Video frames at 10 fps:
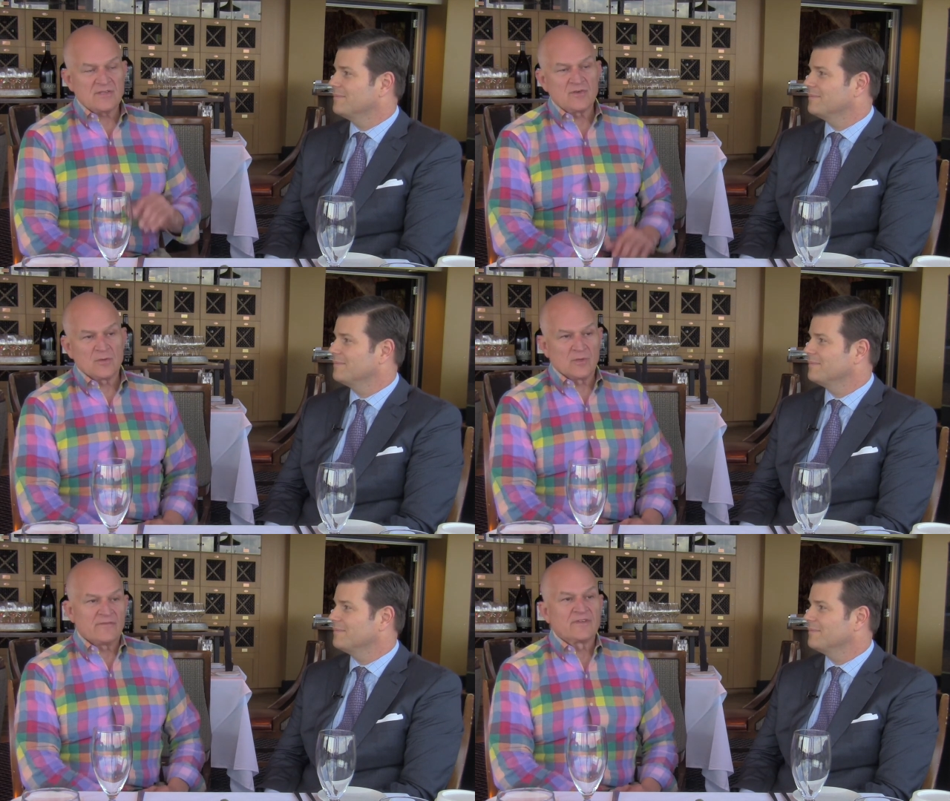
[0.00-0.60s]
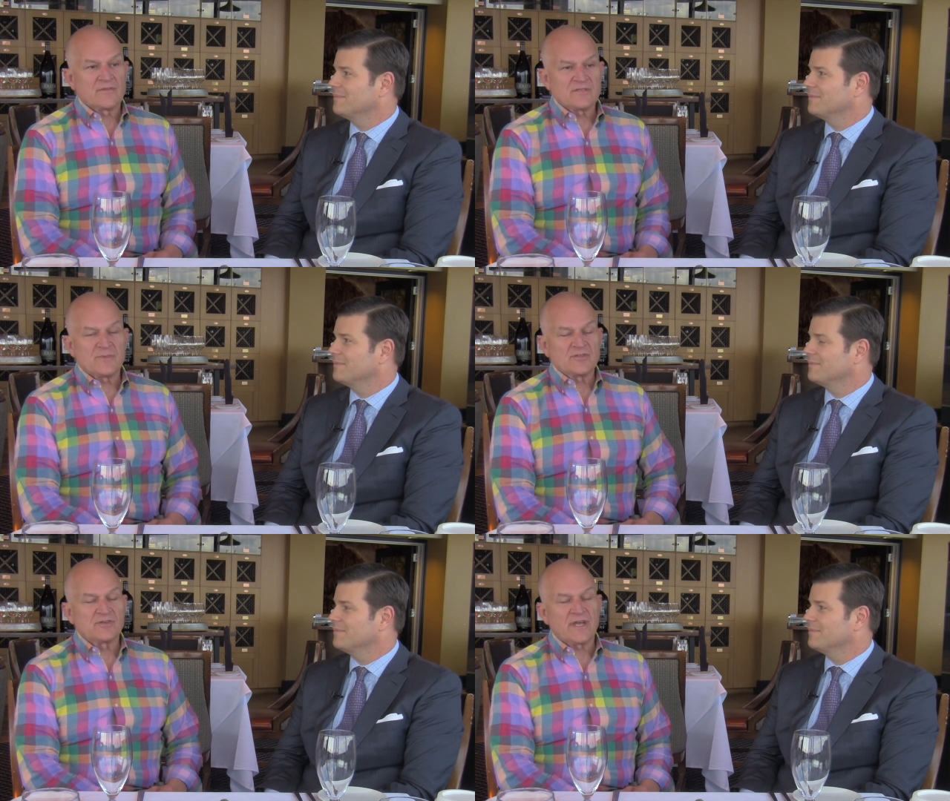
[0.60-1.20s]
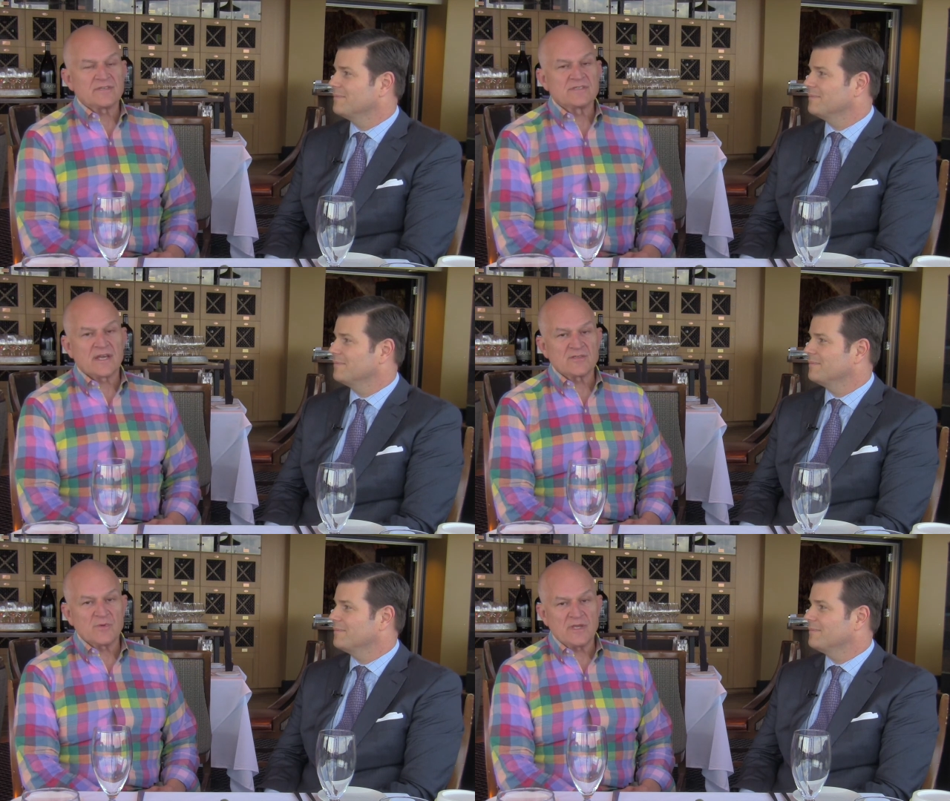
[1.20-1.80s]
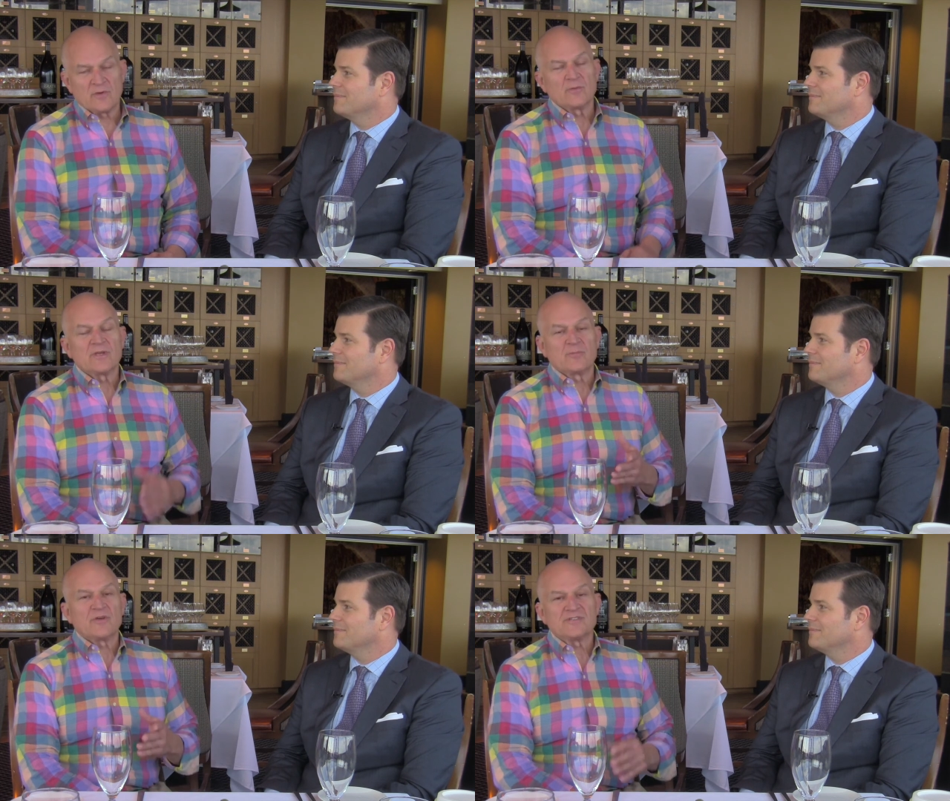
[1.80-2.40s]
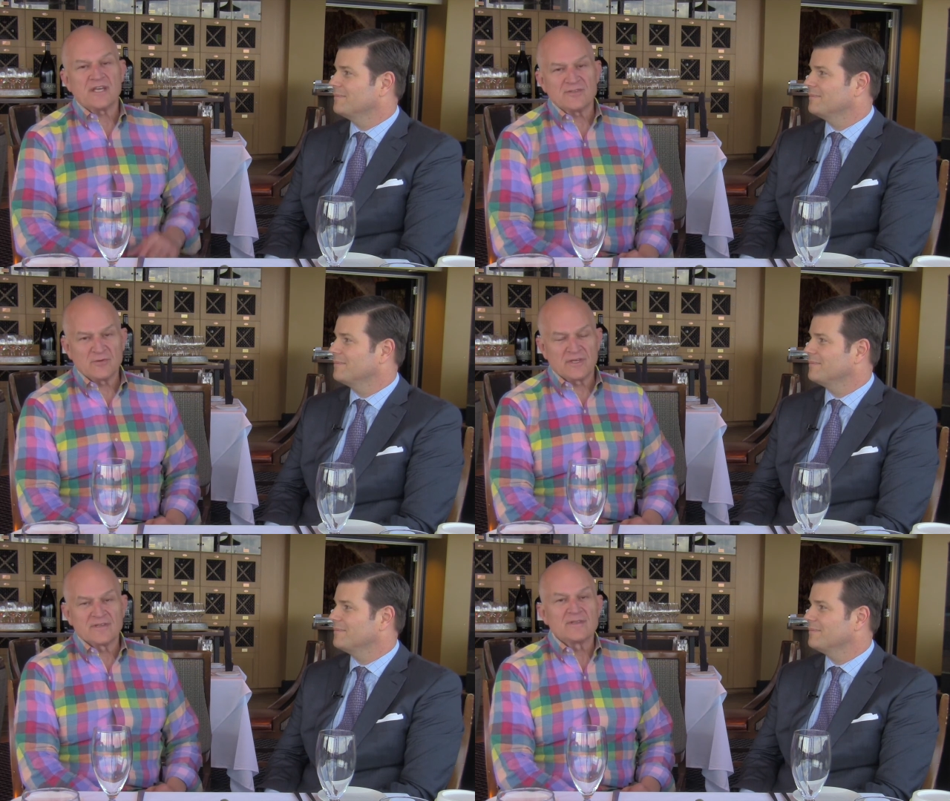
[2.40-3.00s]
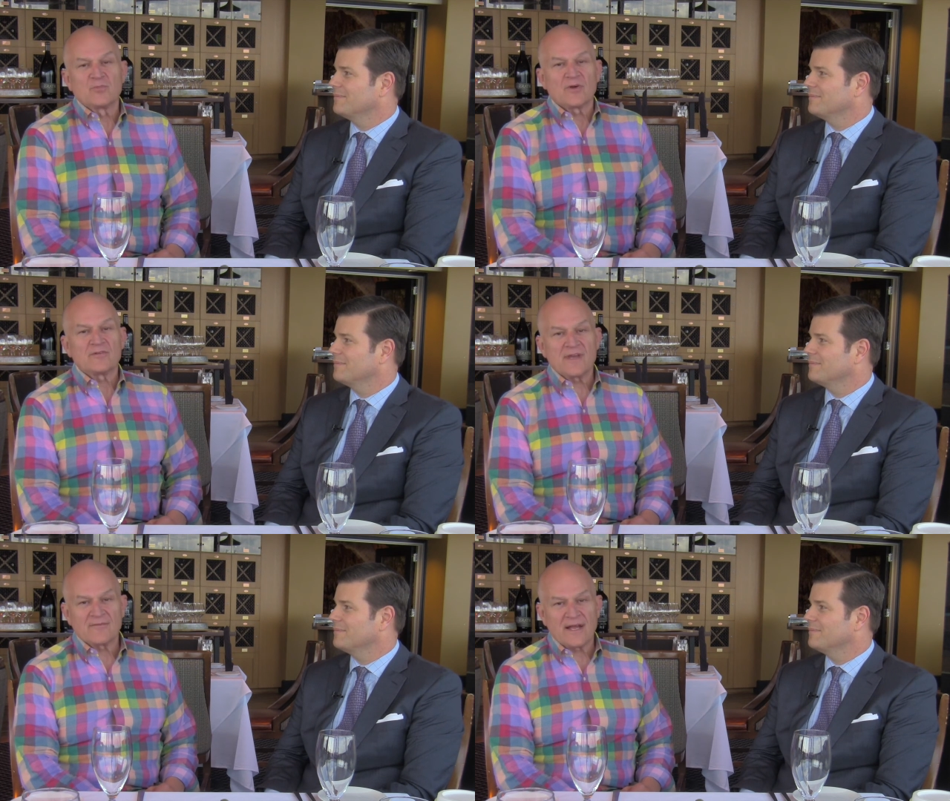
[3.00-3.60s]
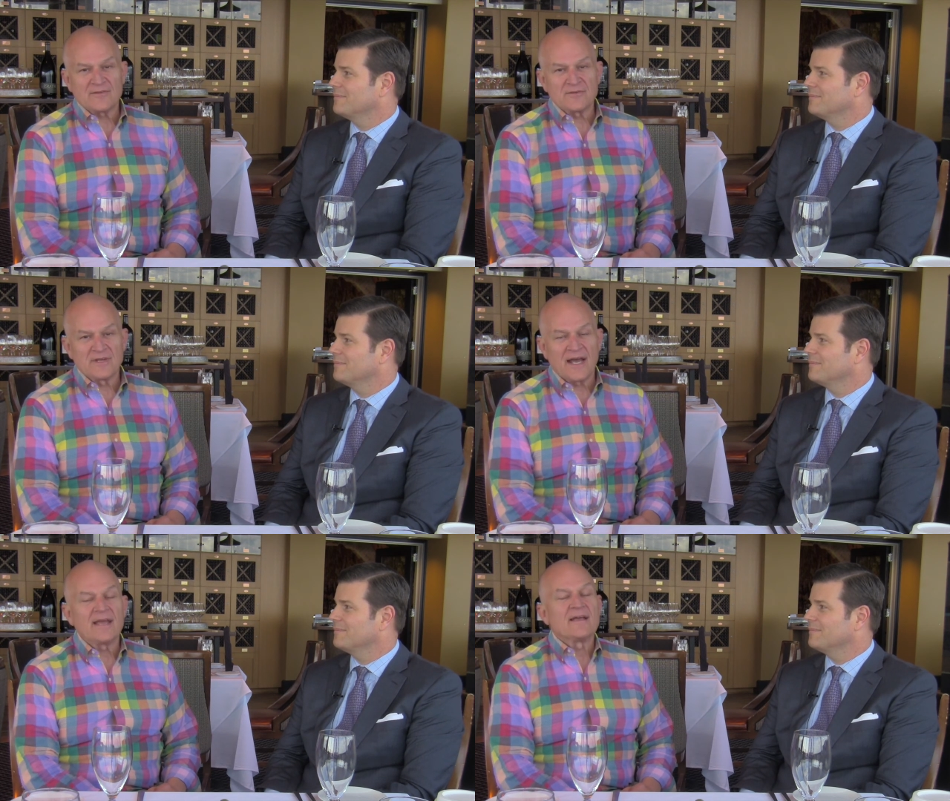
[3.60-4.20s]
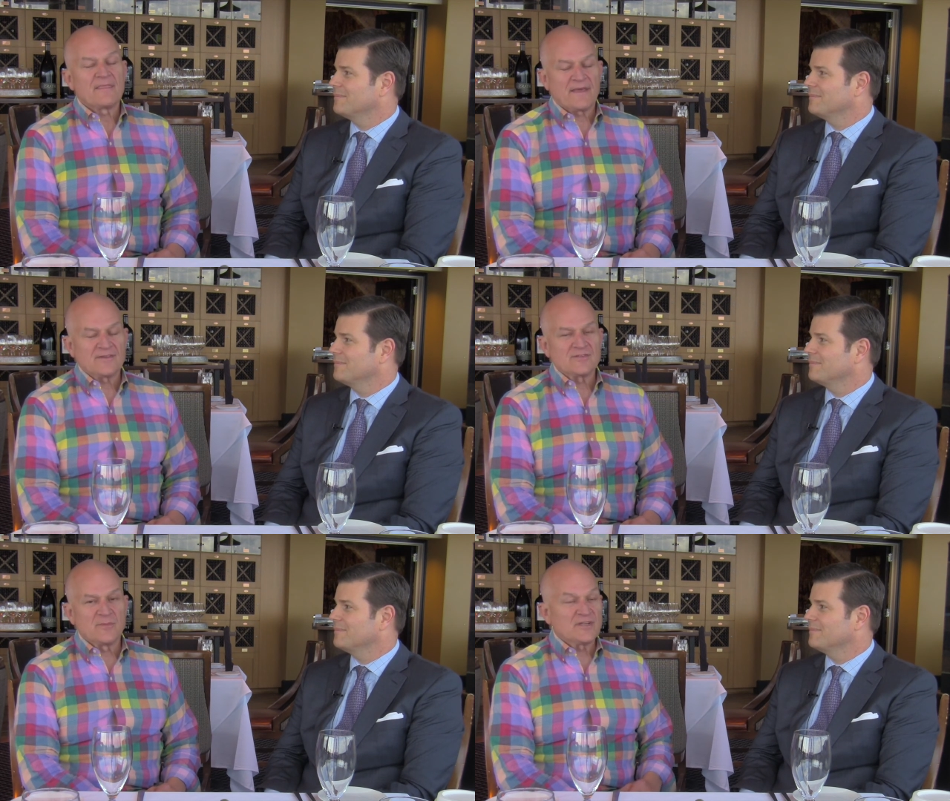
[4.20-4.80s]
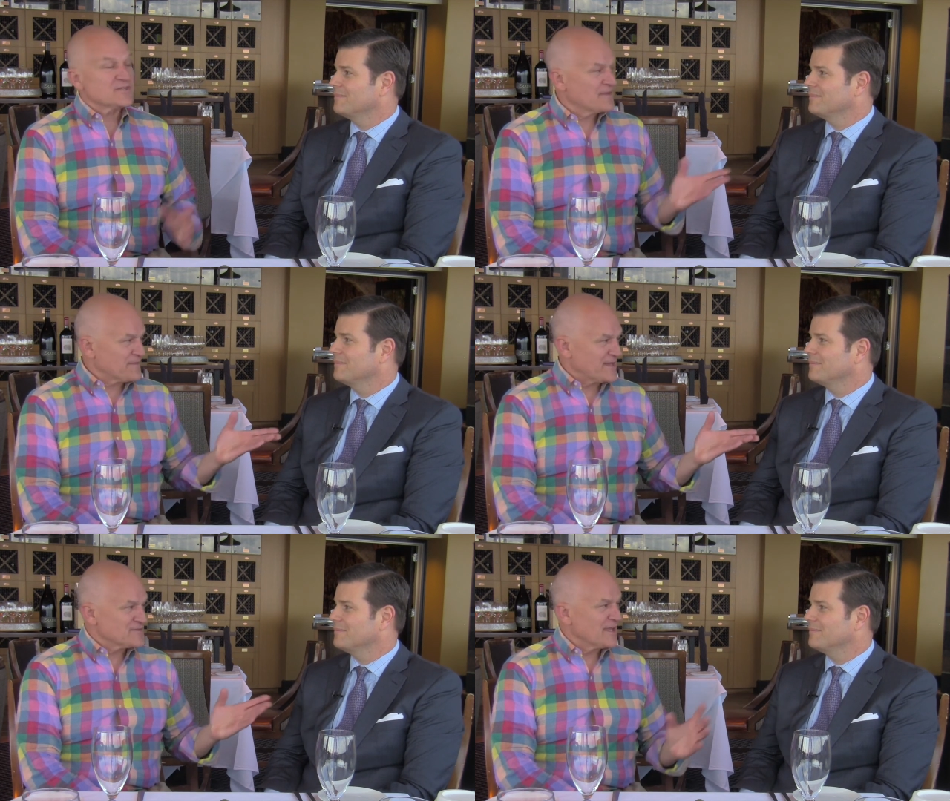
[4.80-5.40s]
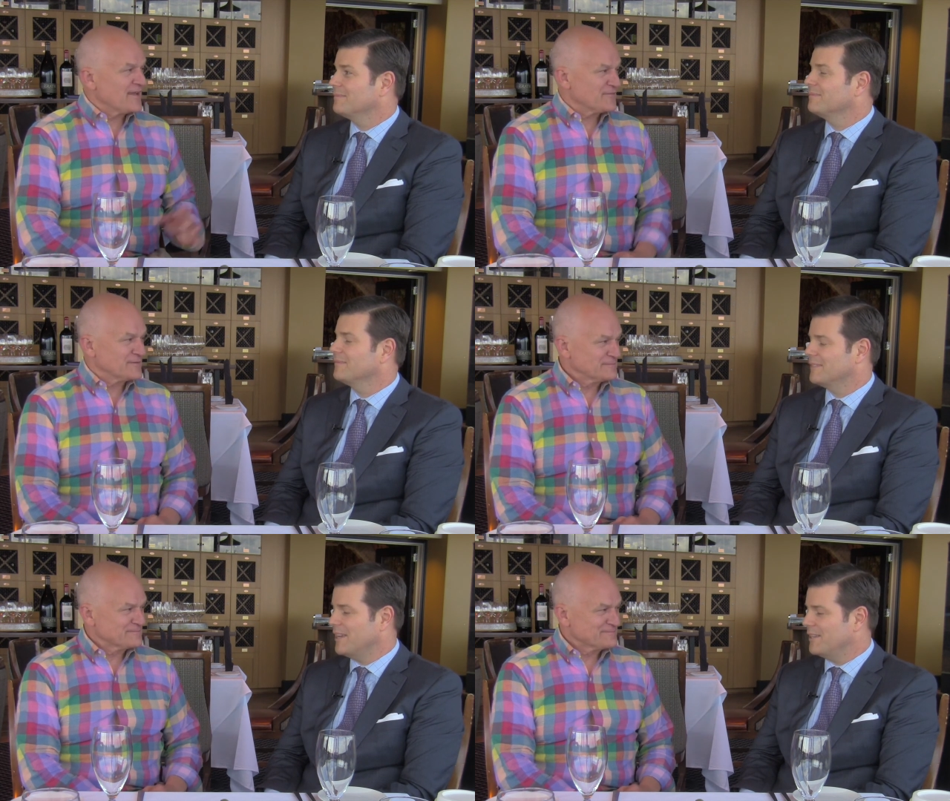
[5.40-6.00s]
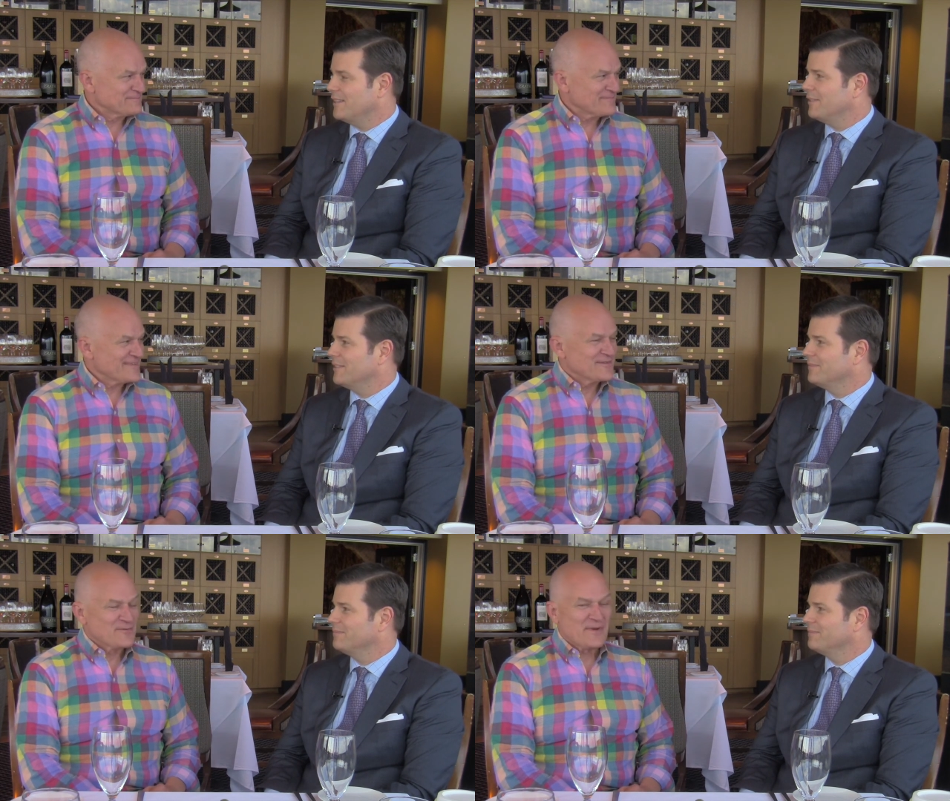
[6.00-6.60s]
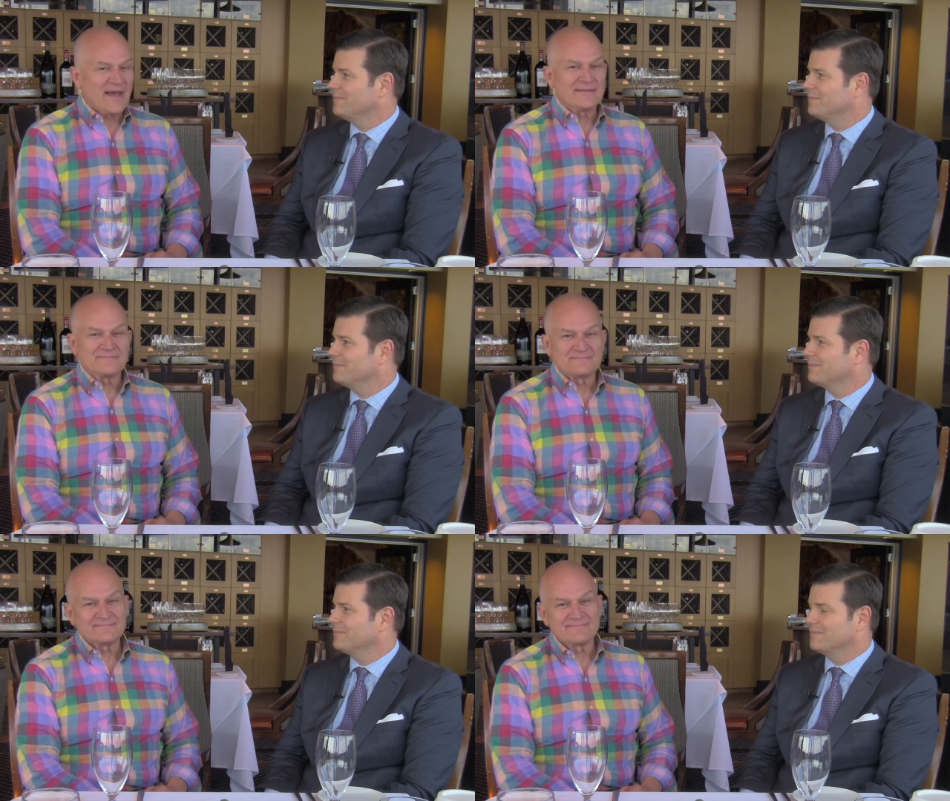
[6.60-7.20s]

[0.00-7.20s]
Speaker 1: tuned. We'll have another special guest next week. We really appreciate tuning in to the Brooker That Gratitude Guy. Thanks so much, and thanks, Leif.
Speaker 2: Thank you, David.
Speaker 1: You bet.